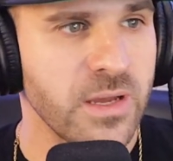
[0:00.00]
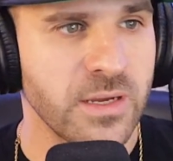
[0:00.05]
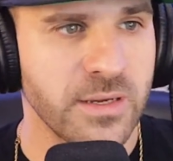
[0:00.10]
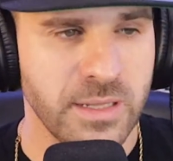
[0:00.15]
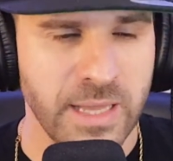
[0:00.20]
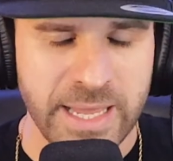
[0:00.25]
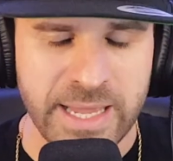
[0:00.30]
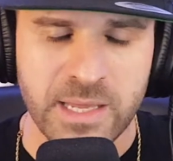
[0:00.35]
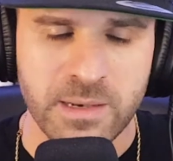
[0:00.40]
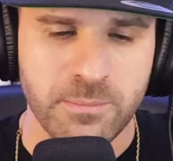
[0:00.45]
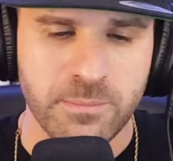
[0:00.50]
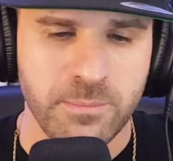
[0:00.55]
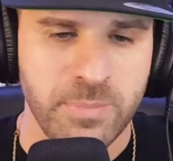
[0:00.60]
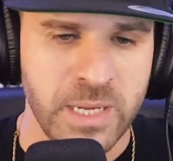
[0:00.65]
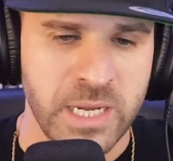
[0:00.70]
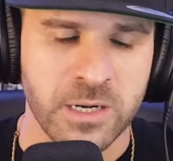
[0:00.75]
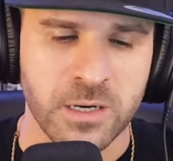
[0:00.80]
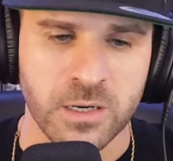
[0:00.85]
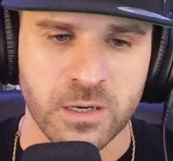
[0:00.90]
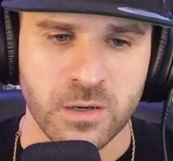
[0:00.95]
Clayton
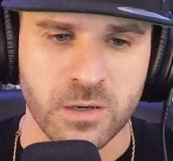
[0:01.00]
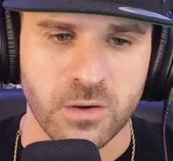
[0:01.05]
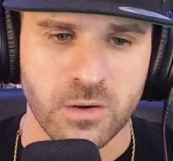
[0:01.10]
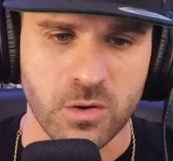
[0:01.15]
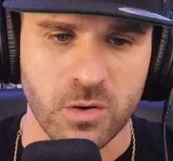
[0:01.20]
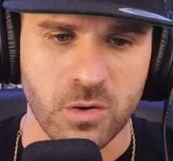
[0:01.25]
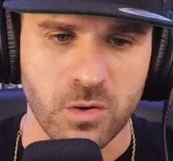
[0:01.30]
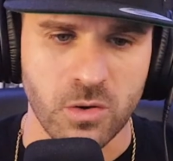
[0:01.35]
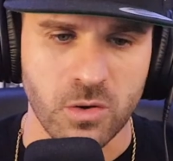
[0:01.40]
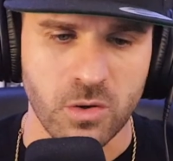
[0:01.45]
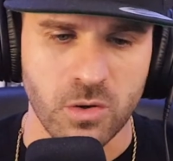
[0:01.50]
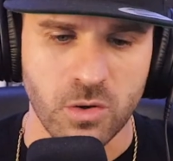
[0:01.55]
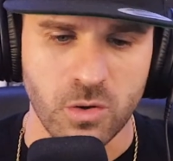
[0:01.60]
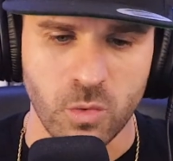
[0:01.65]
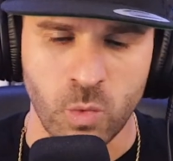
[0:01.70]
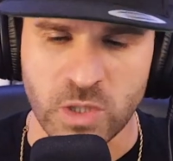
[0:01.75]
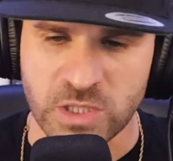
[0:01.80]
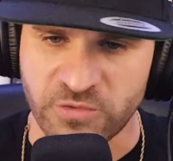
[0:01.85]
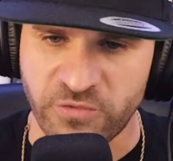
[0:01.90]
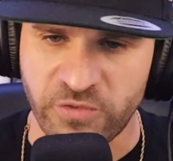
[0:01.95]
Beeter
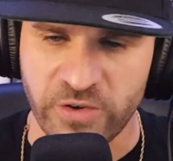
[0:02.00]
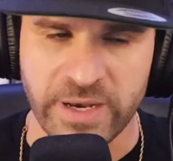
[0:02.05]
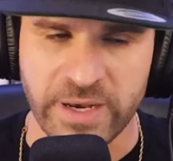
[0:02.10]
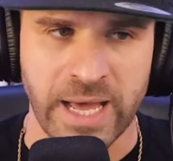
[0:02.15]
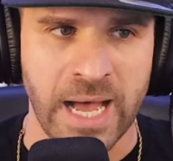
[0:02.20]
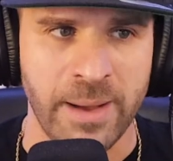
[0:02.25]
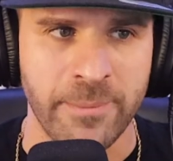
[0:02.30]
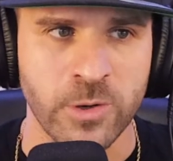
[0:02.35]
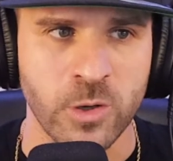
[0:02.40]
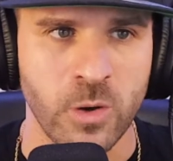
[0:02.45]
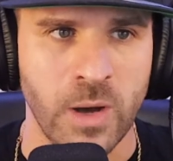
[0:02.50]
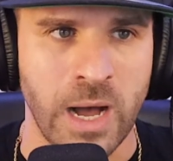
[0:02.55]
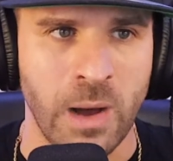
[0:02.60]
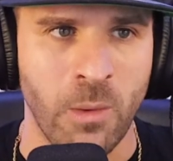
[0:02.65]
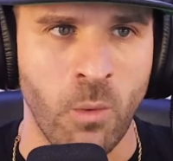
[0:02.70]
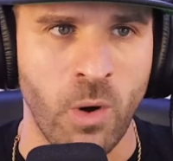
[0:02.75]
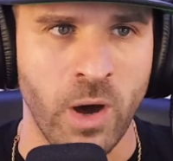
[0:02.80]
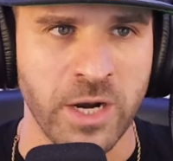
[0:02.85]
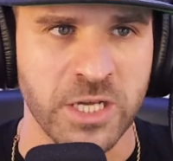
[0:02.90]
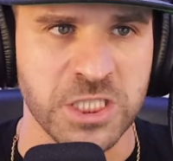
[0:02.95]
was phenomenal. I
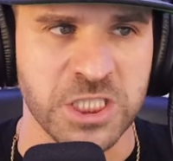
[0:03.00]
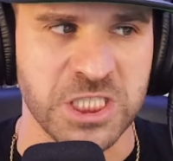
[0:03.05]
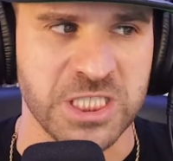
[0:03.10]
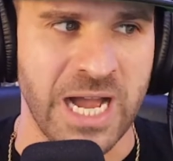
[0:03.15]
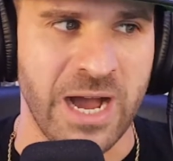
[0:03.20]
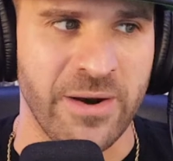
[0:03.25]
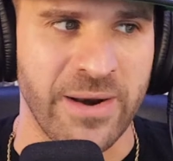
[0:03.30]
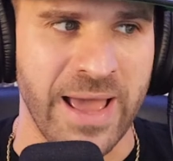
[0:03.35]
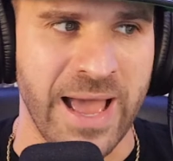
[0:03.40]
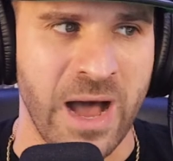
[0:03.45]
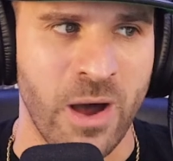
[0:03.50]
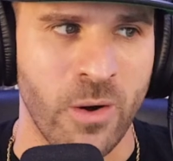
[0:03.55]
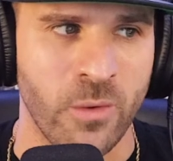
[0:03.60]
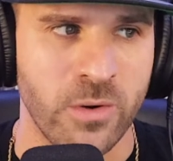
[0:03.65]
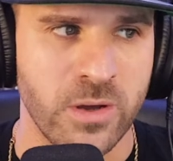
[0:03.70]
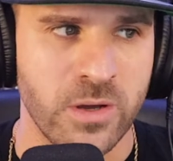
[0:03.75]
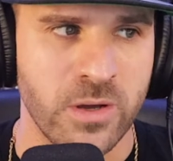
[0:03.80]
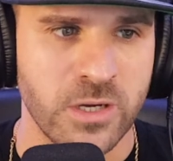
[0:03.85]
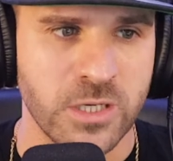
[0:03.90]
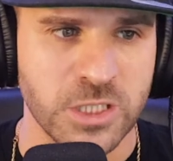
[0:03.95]
want to shout
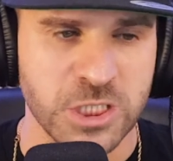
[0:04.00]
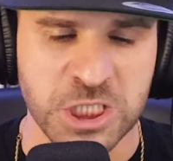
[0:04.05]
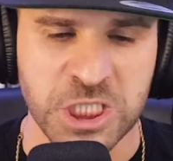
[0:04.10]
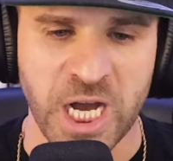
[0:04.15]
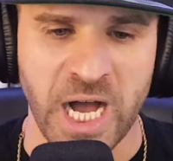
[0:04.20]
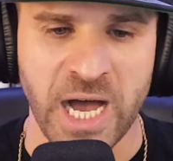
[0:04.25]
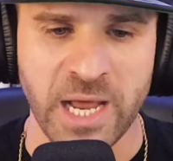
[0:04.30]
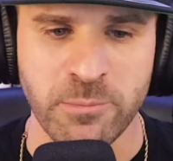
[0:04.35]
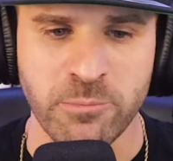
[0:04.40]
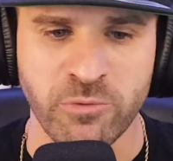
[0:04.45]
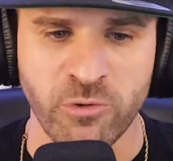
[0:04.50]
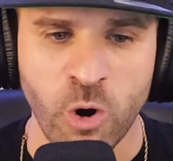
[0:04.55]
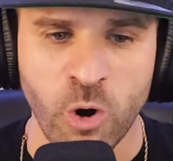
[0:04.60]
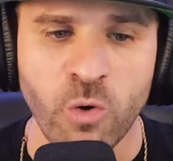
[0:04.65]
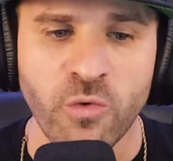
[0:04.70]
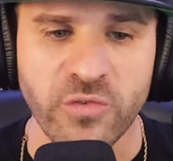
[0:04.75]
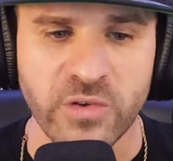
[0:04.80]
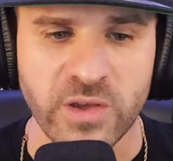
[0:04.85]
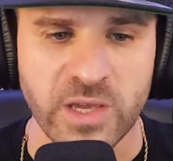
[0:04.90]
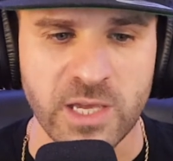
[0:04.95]
out John
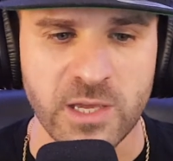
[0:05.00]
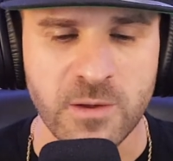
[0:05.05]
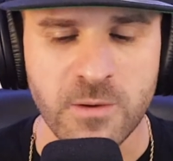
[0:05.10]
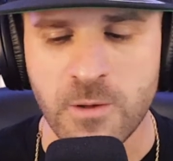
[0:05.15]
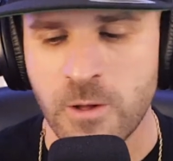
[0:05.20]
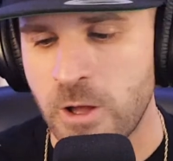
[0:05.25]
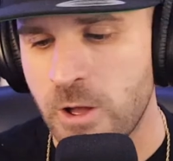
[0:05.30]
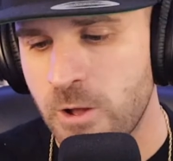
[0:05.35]
Brophy,